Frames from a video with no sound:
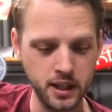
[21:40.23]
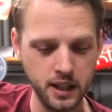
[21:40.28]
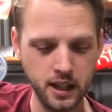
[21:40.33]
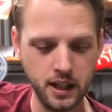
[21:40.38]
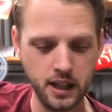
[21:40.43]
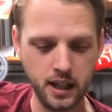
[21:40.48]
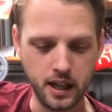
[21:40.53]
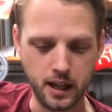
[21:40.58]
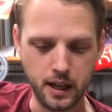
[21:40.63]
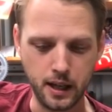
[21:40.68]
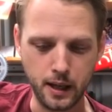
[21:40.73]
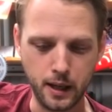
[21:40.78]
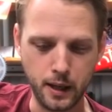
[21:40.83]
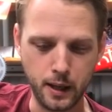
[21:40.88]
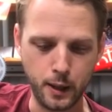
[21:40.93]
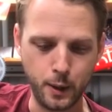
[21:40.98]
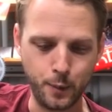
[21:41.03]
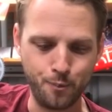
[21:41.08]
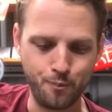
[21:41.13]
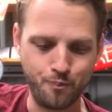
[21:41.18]

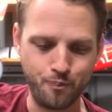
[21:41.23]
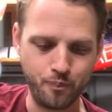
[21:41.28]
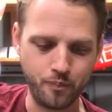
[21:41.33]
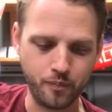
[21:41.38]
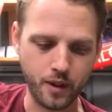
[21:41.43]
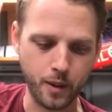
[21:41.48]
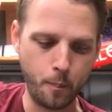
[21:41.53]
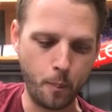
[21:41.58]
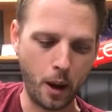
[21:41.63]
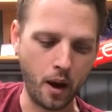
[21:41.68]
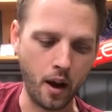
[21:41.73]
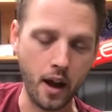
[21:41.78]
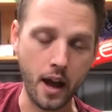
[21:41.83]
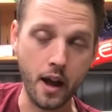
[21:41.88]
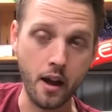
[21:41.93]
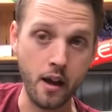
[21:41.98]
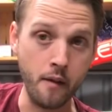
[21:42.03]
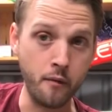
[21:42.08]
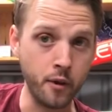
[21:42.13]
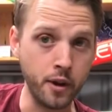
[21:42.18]
But
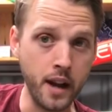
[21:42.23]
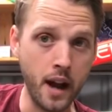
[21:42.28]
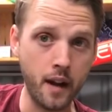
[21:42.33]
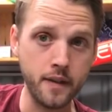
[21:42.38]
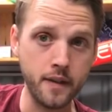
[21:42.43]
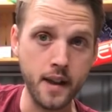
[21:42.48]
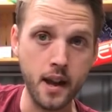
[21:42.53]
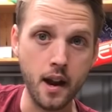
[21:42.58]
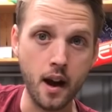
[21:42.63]
every now and then,